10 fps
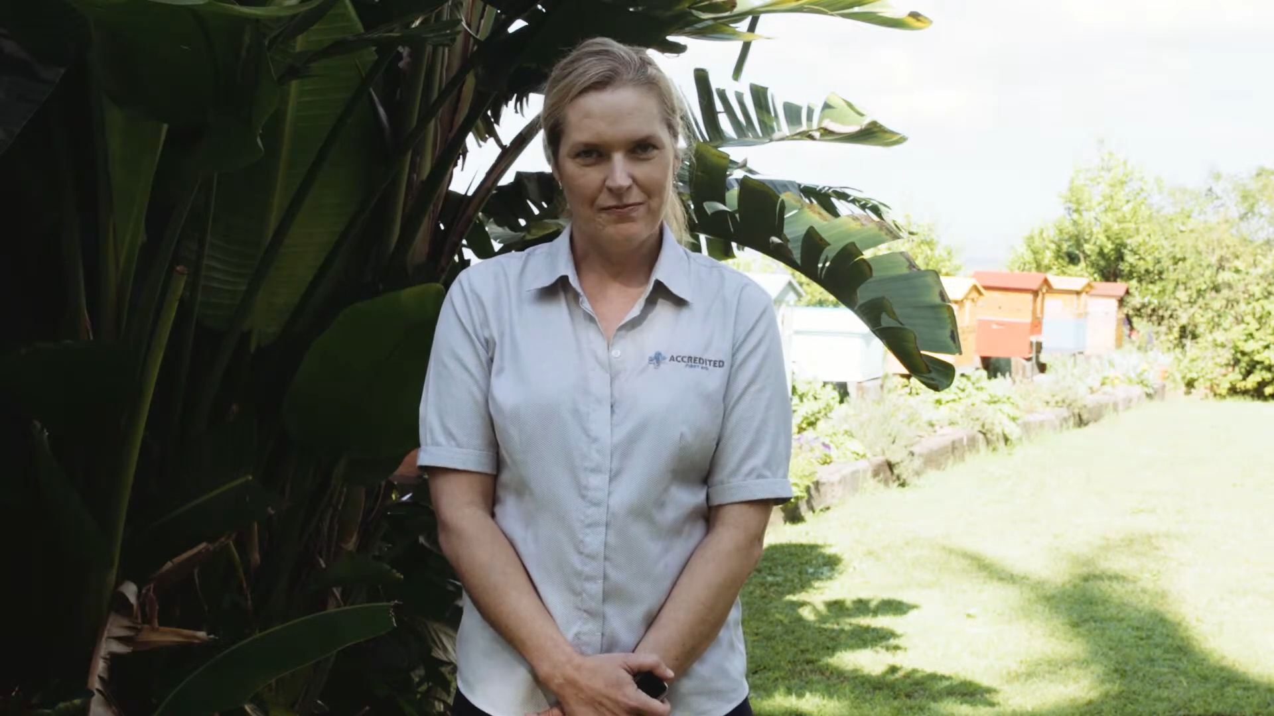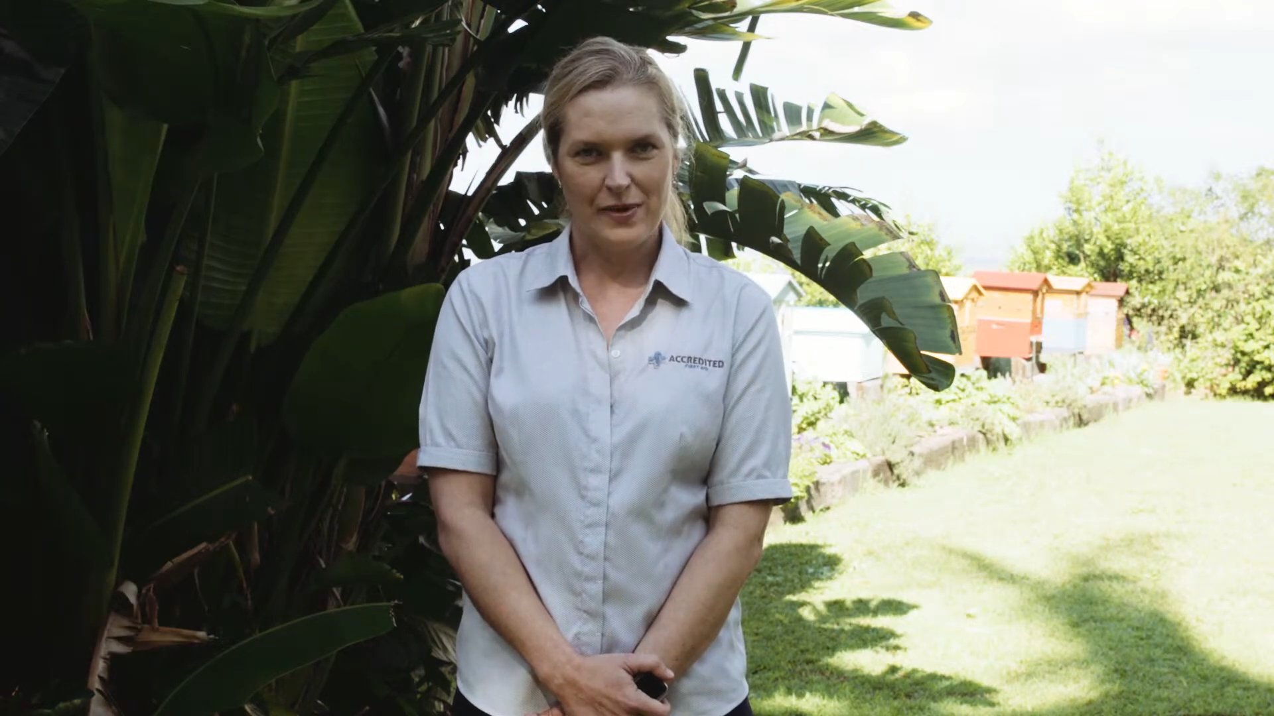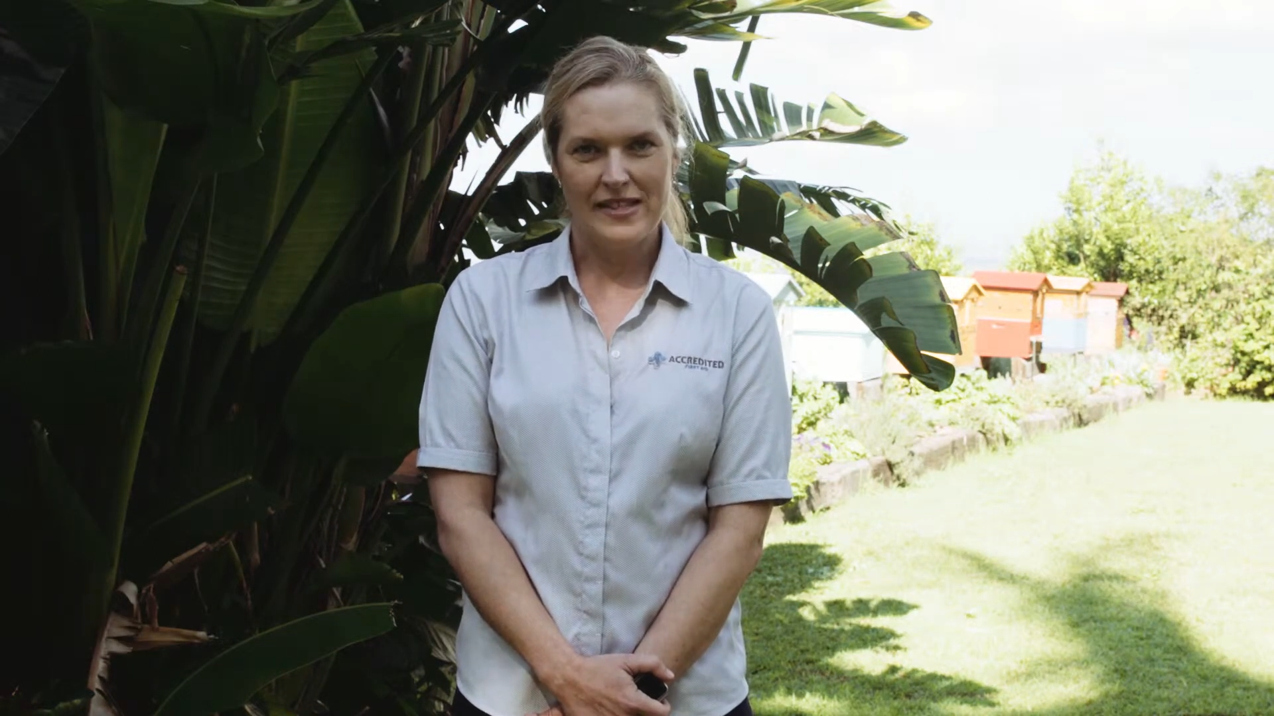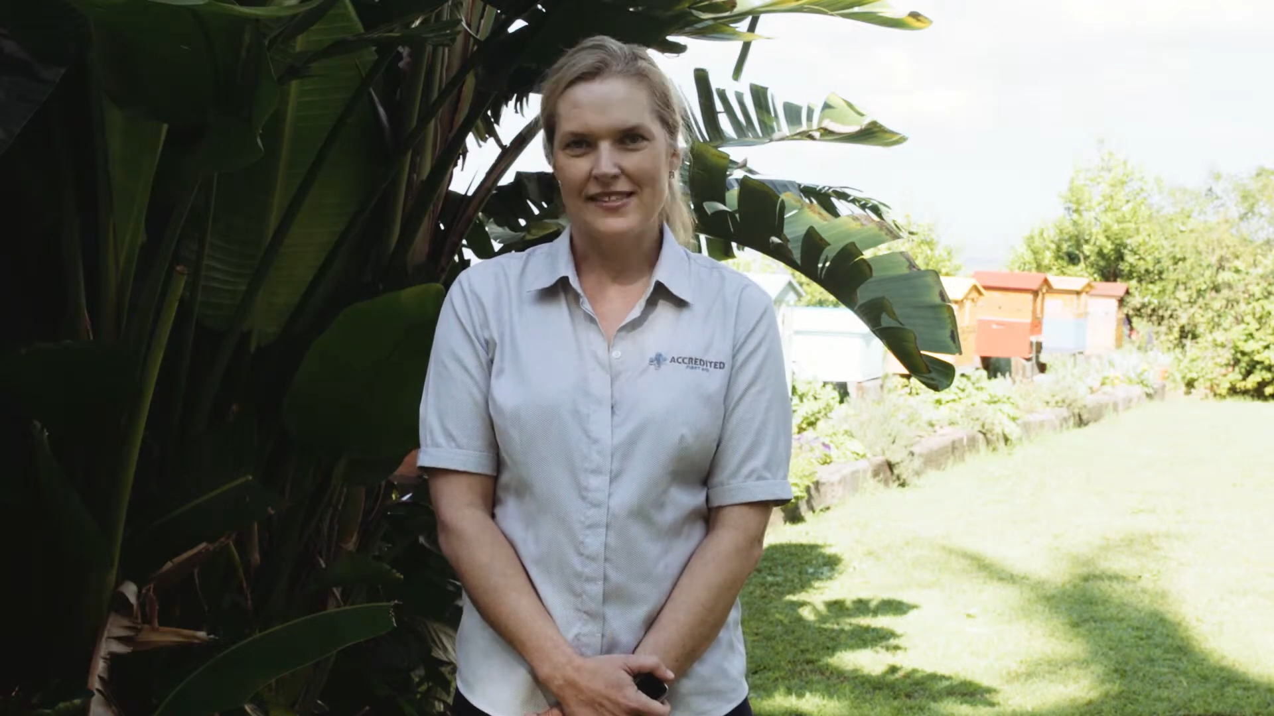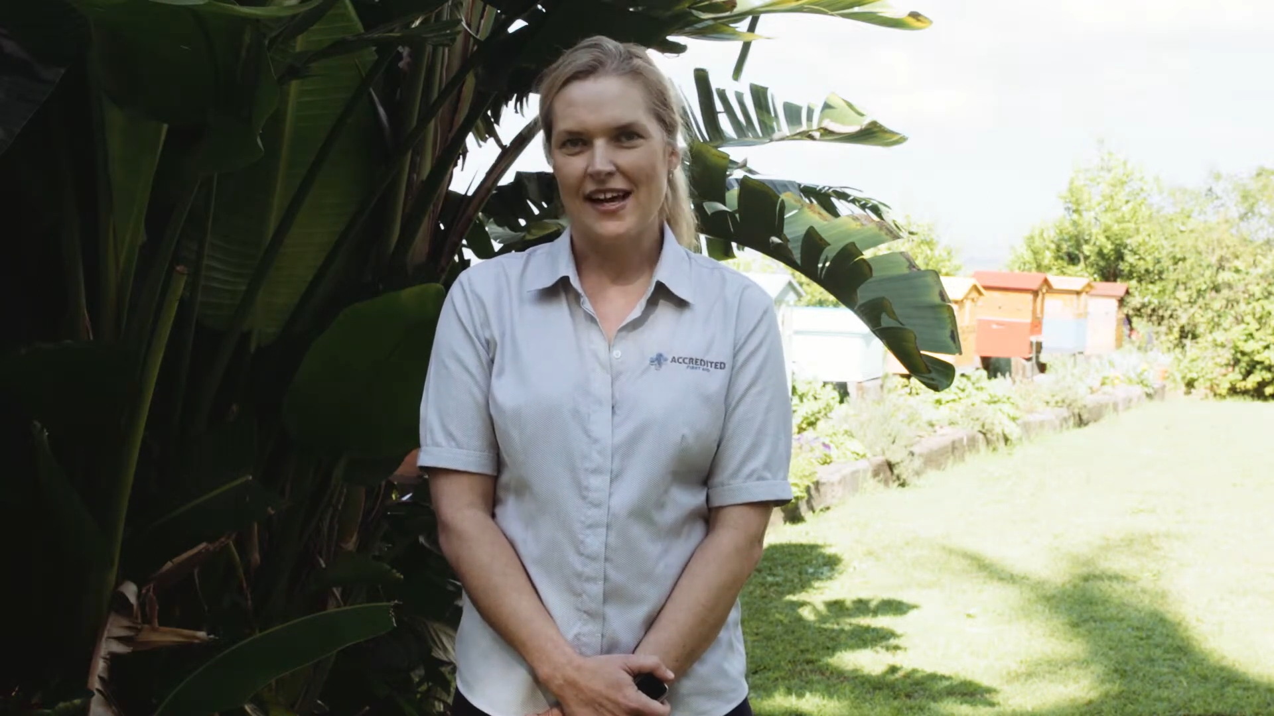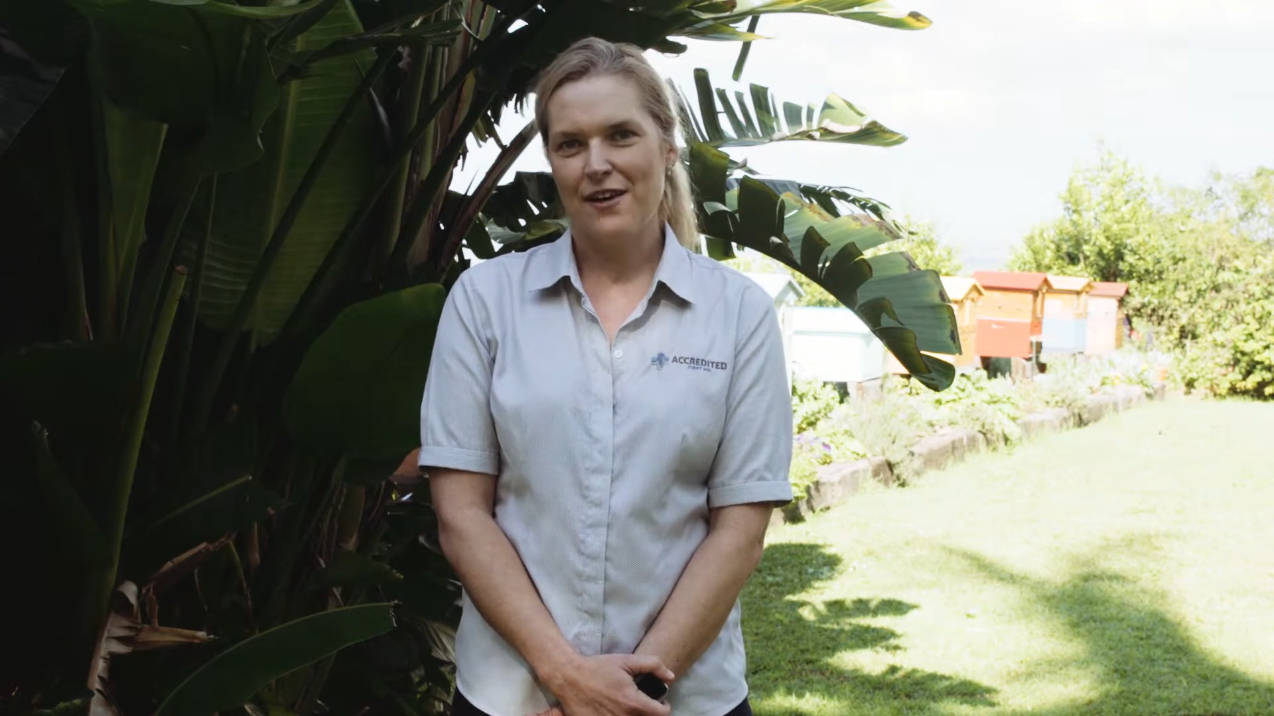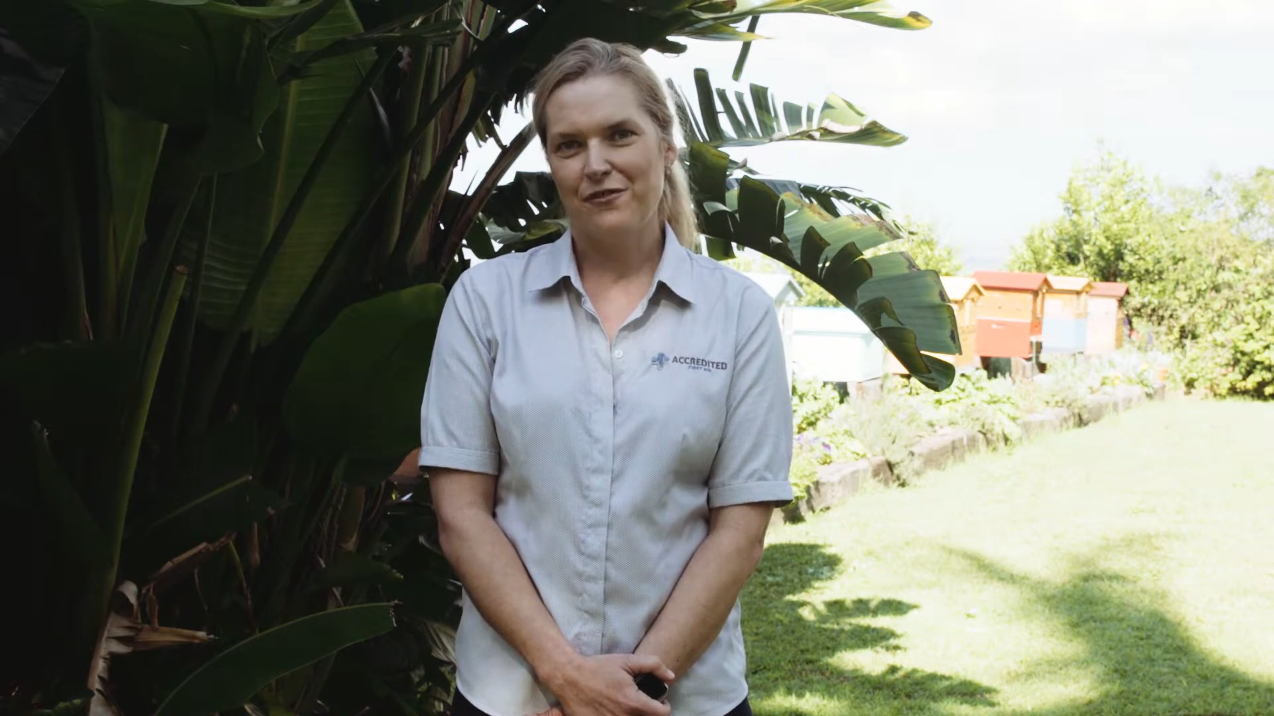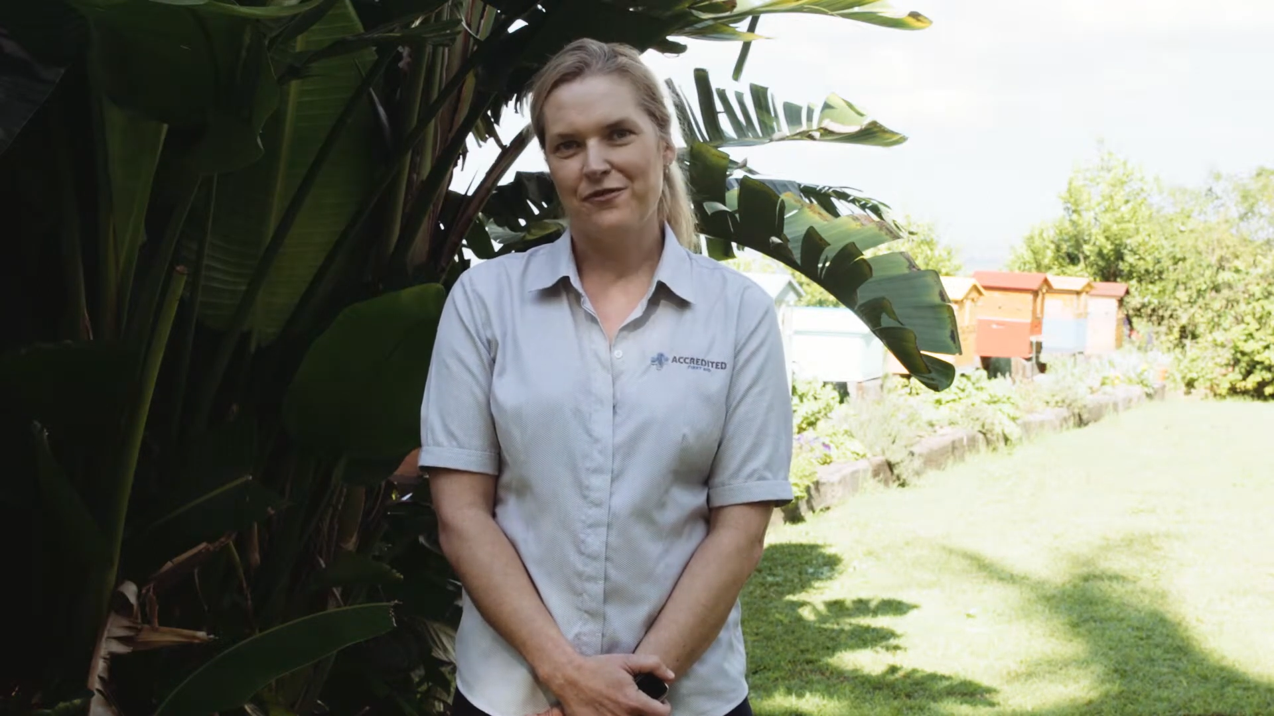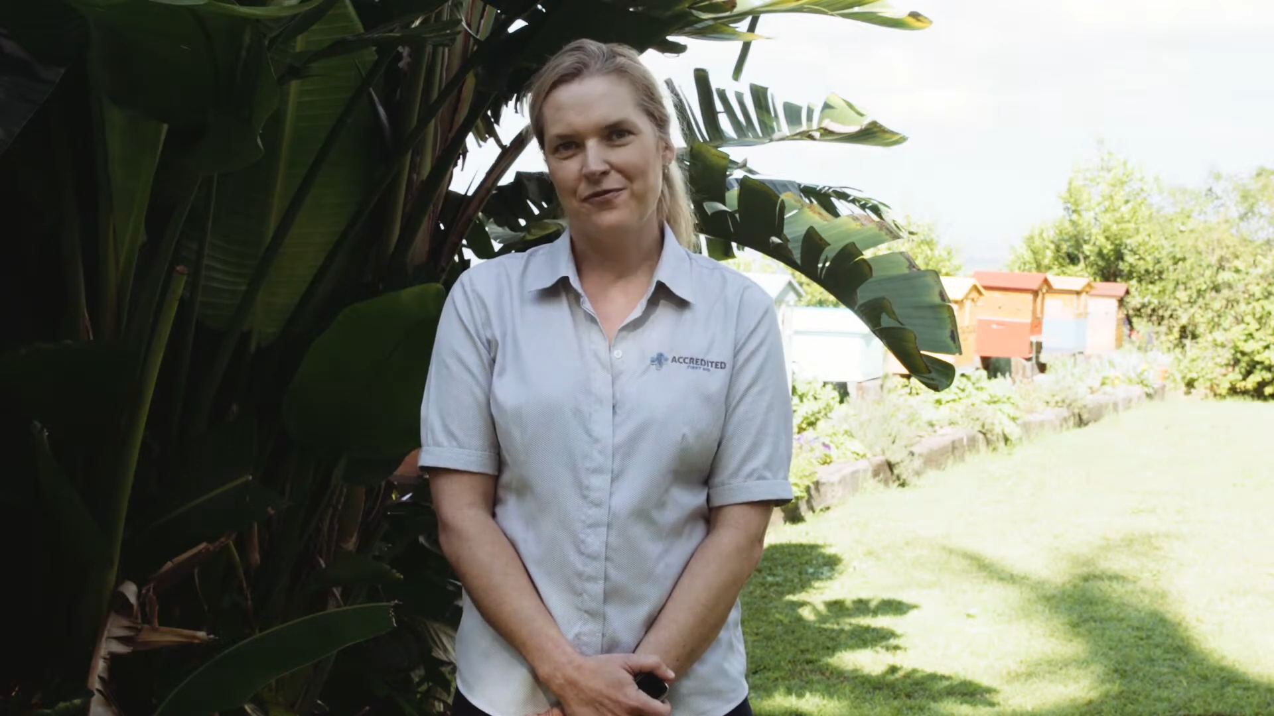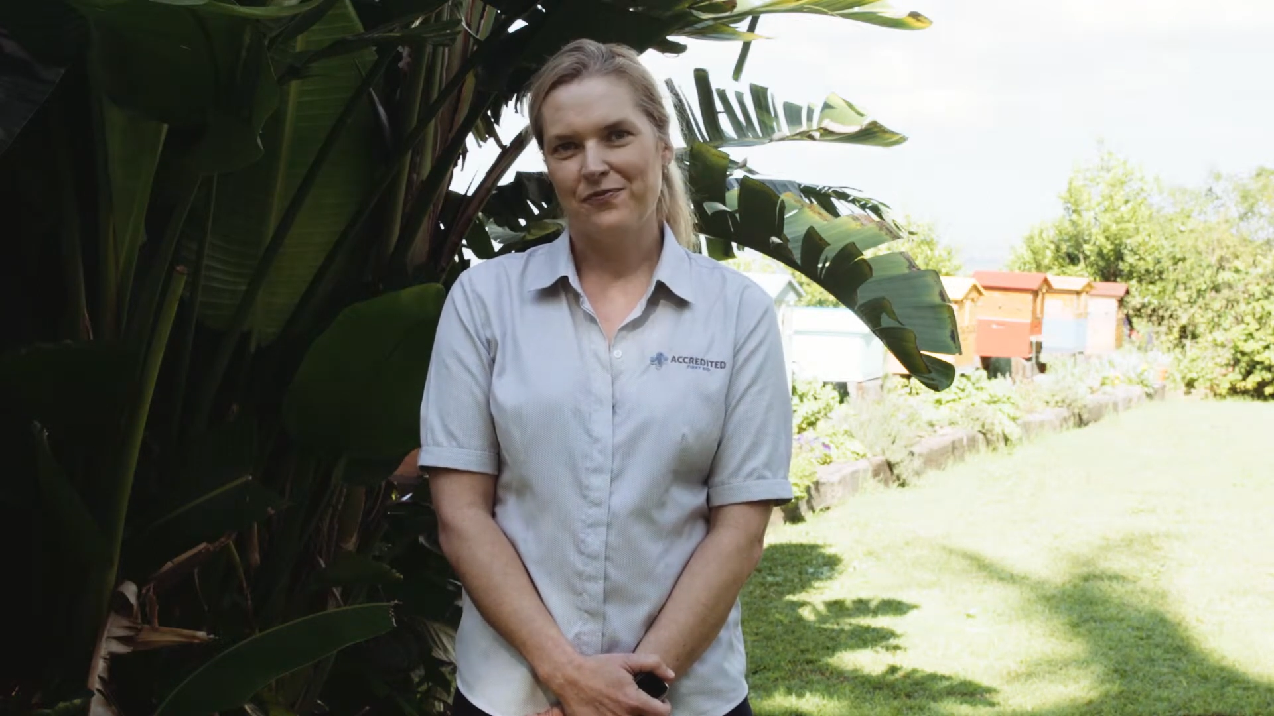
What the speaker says: be safe